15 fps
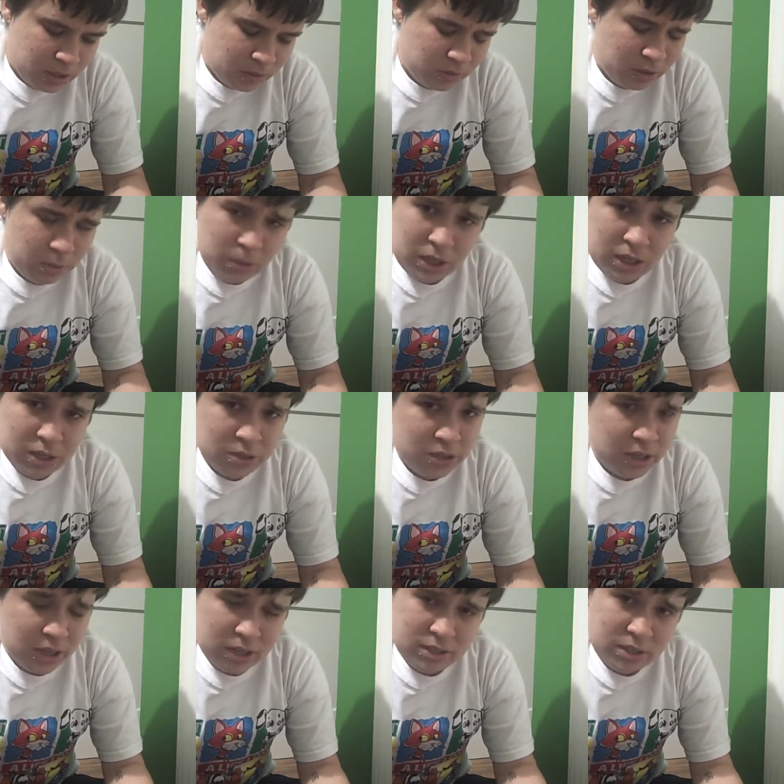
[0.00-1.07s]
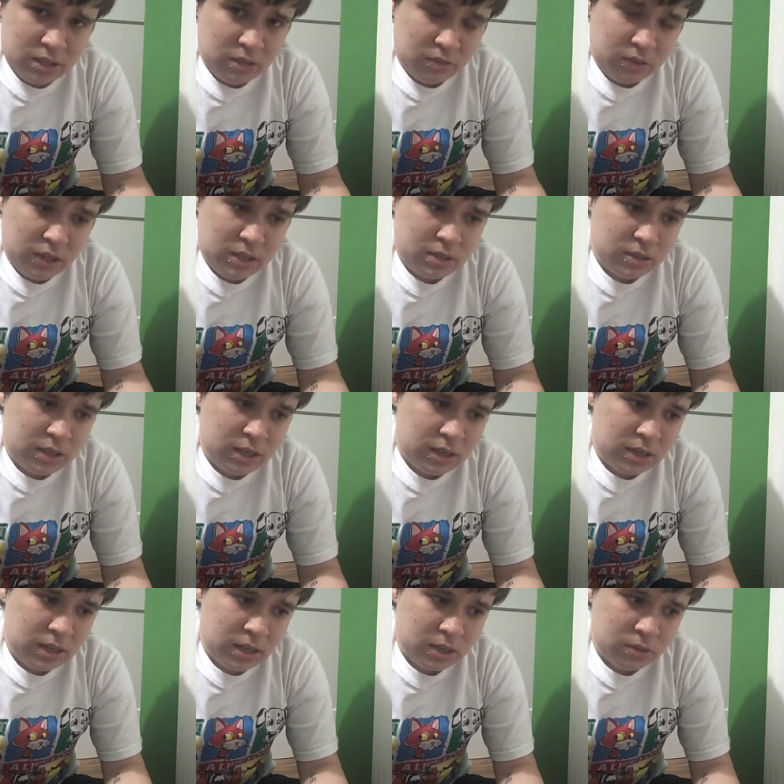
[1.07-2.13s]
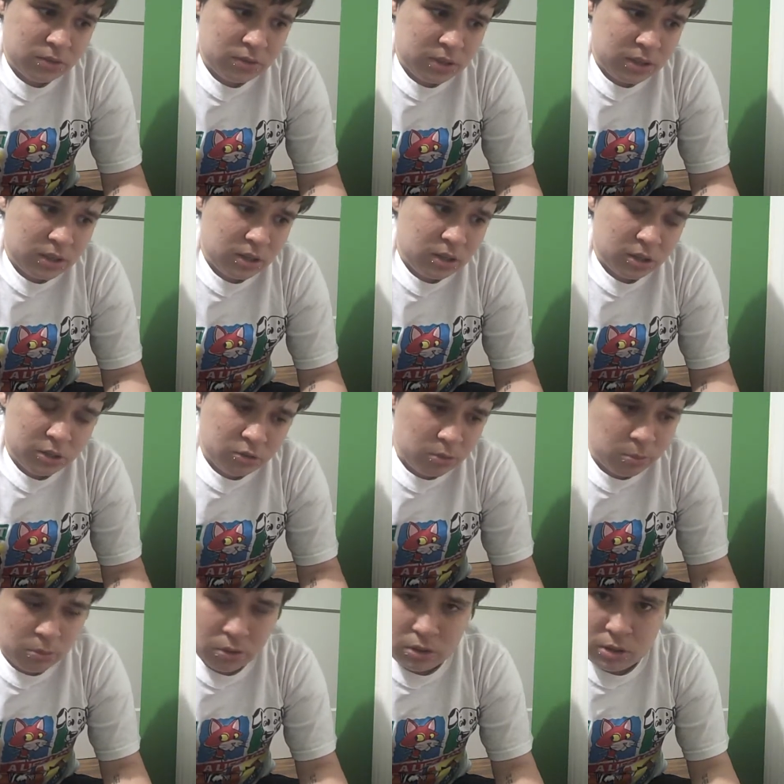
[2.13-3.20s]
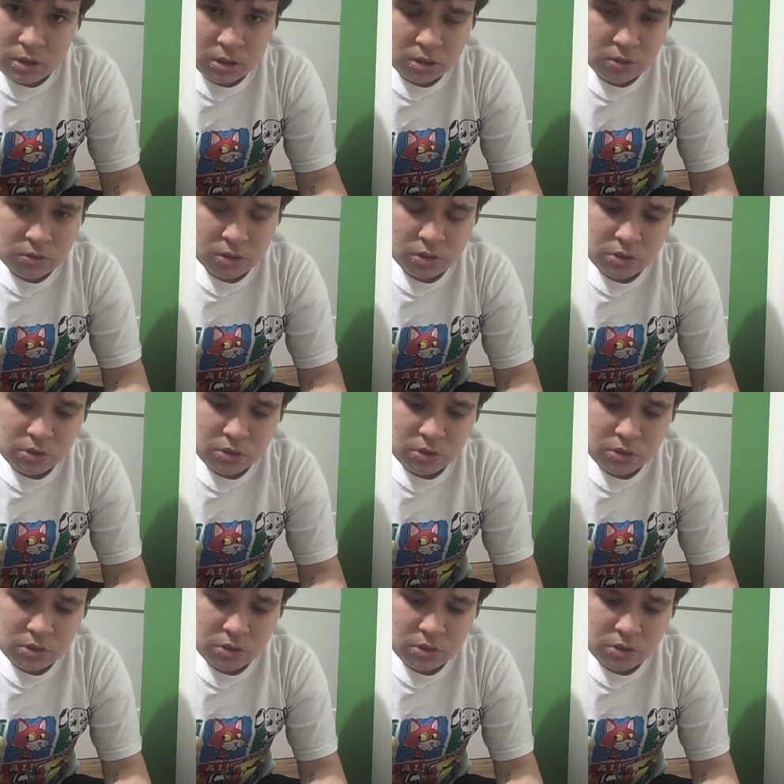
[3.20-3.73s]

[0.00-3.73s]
If anybody actually has any advice on how to handle the are you a boy or are you a